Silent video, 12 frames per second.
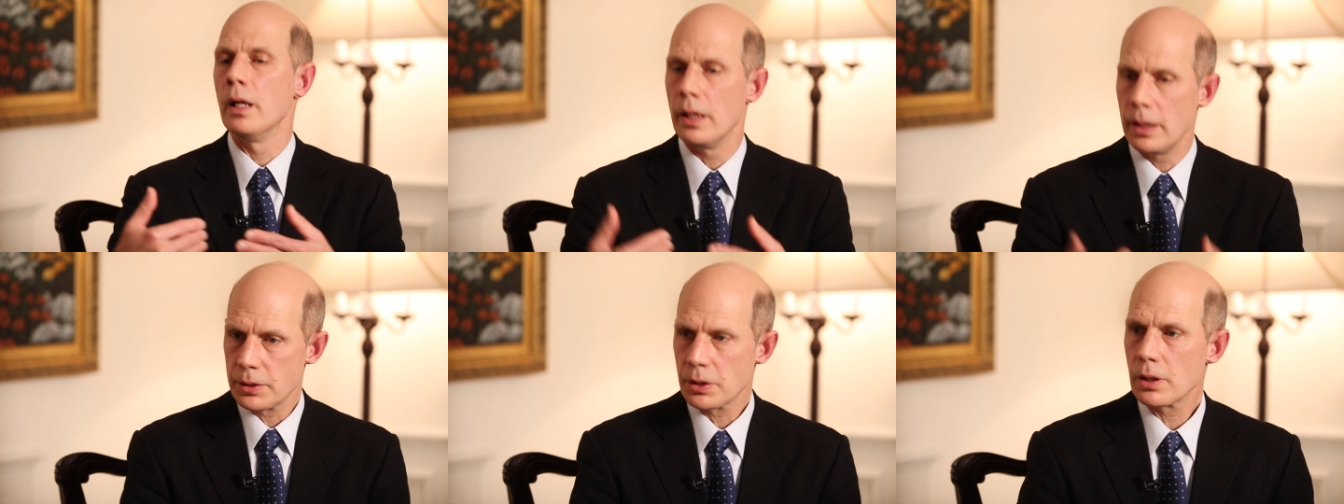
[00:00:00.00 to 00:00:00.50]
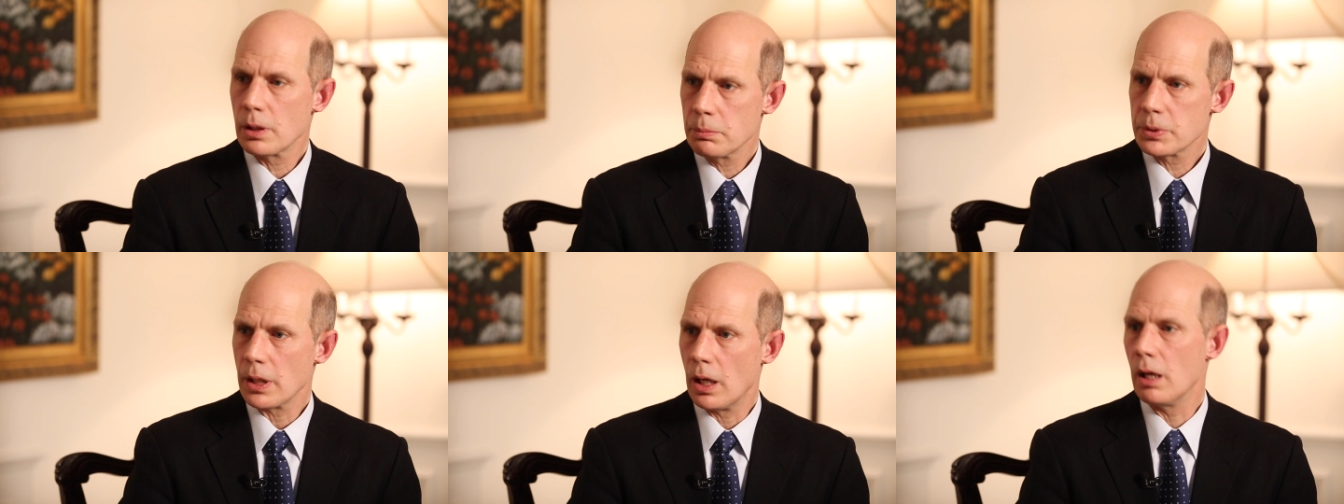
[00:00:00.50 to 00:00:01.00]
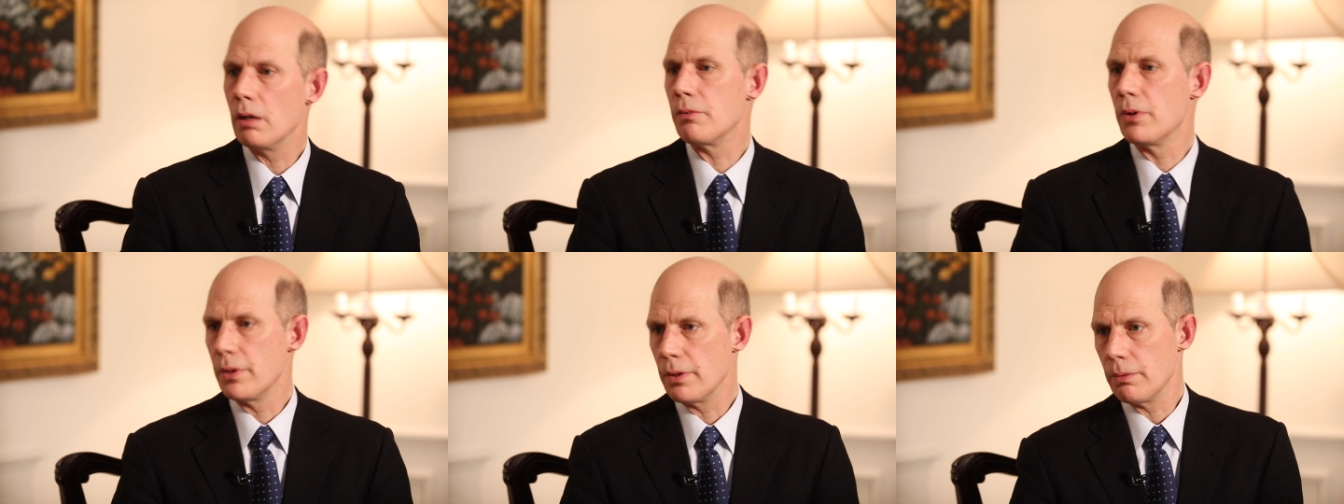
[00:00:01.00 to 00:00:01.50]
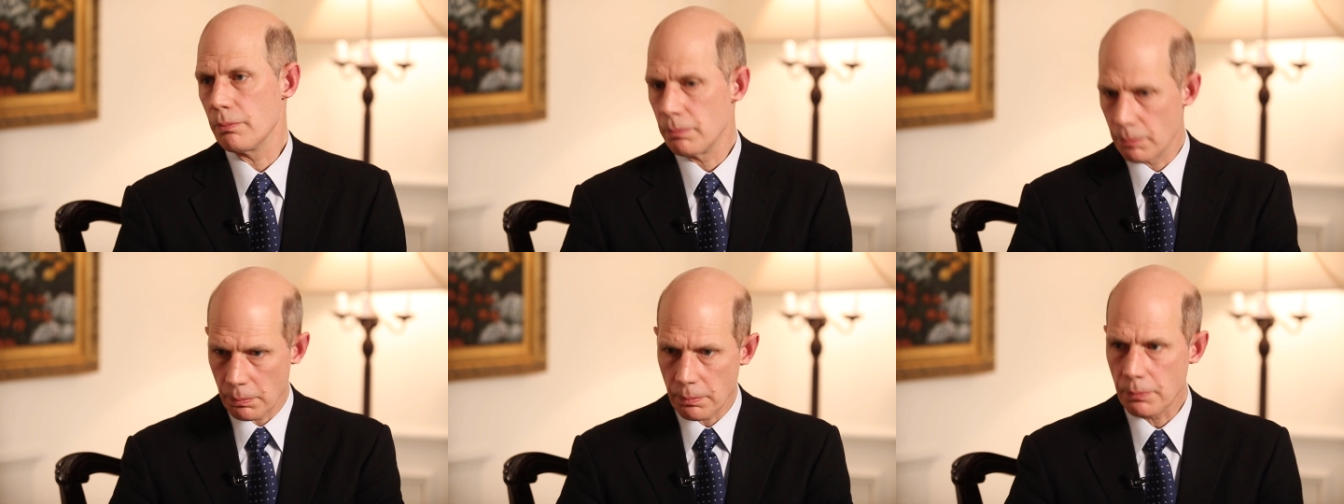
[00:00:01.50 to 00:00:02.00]
In terms of
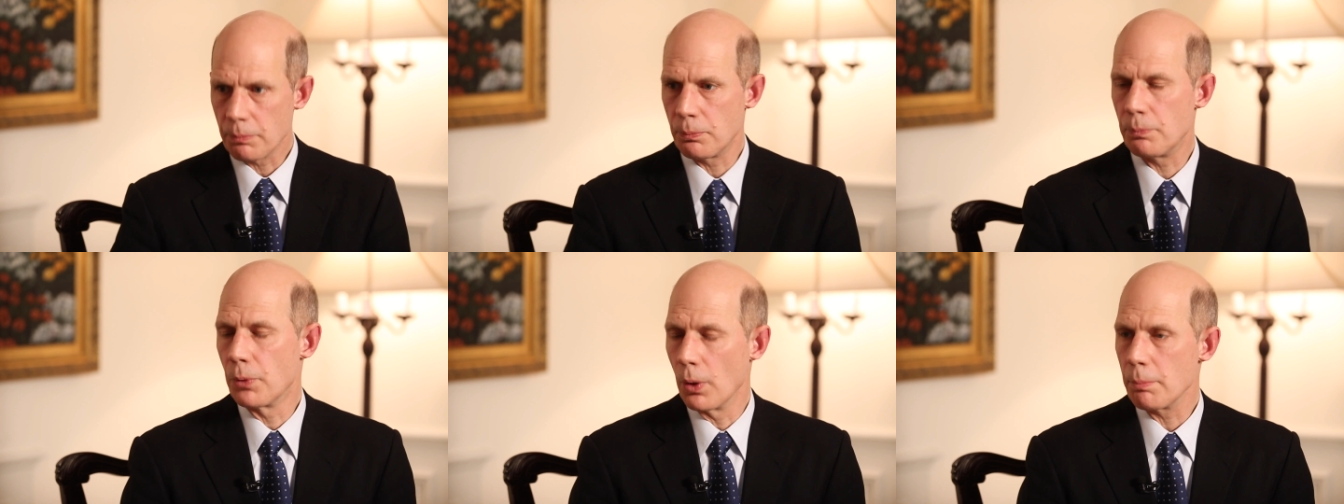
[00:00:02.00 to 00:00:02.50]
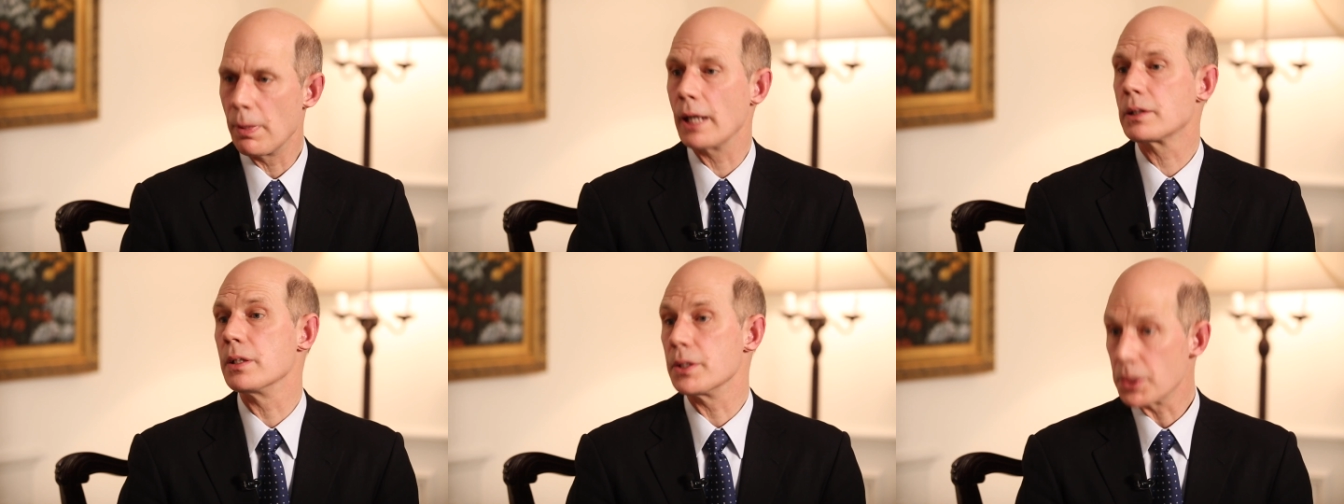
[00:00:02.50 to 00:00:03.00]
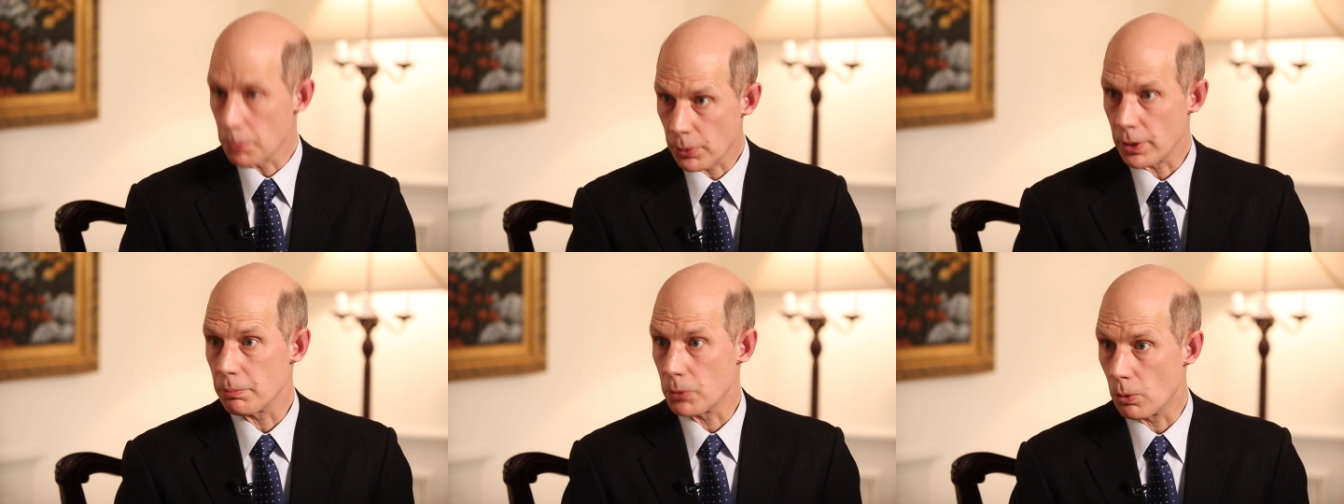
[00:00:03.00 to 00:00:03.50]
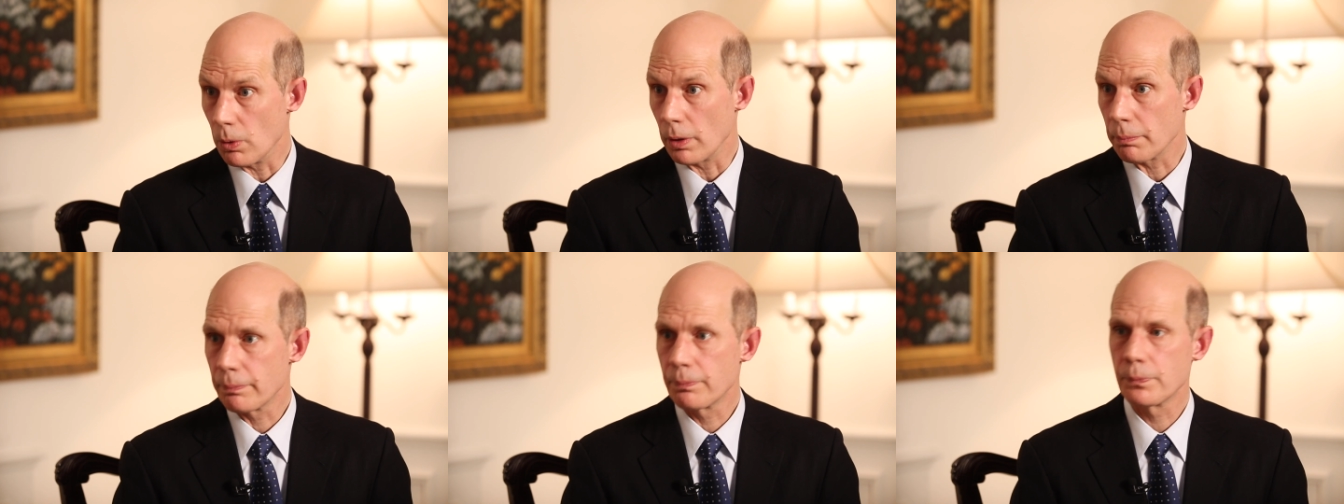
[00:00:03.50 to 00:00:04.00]
going back to the Supreme Court,